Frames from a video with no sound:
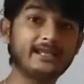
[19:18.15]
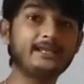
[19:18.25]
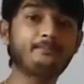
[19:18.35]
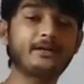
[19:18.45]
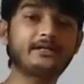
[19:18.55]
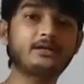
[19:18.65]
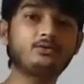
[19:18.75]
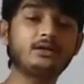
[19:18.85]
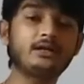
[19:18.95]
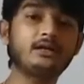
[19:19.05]
any
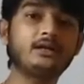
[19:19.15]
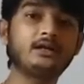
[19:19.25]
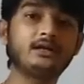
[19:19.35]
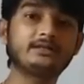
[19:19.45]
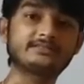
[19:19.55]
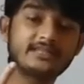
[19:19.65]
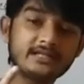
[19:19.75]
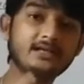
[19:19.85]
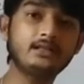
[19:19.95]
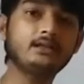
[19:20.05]
particular
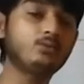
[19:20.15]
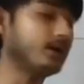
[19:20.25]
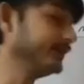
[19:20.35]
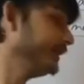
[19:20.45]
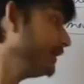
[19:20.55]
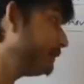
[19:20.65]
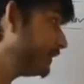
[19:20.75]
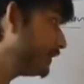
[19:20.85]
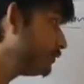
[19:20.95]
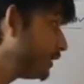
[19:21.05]
single one, any
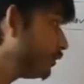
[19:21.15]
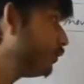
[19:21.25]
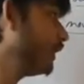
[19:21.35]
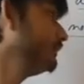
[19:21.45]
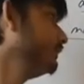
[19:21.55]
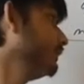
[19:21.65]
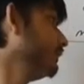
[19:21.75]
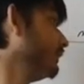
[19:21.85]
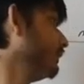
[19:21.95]
particular one,